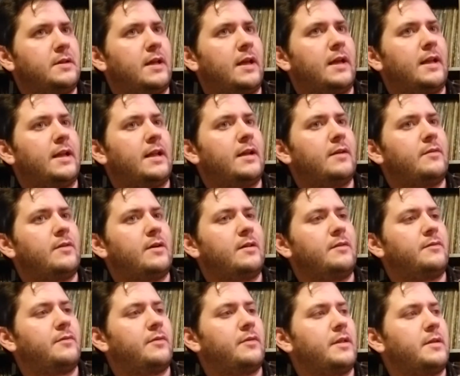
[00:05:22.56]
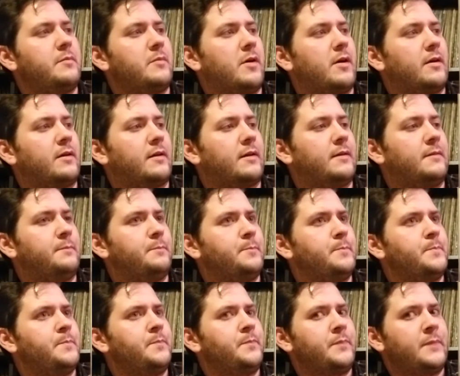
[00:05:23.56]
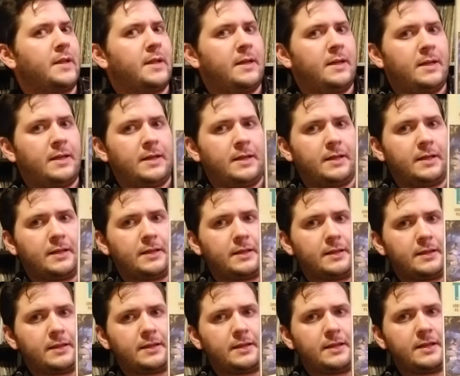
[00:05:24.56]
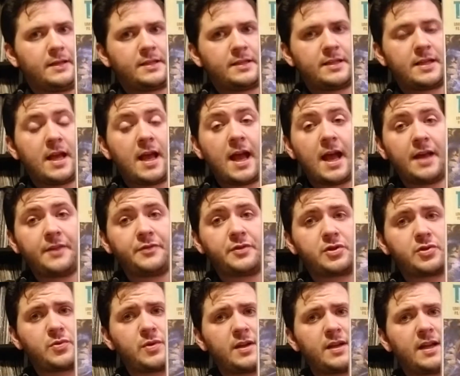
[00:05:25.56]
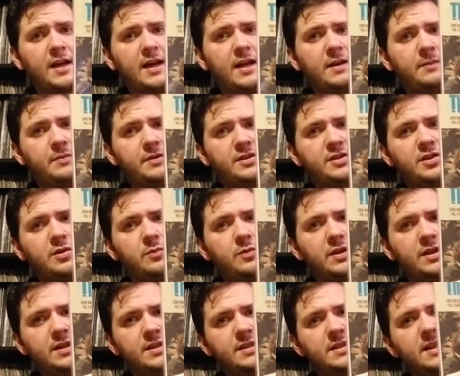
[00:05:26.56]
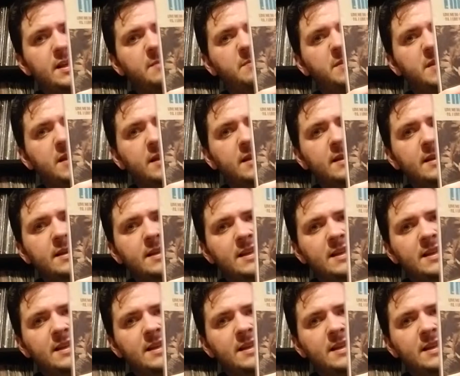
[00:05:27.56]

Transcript: at Avon Flea Market, this had the shrink on it, but someone had taped it.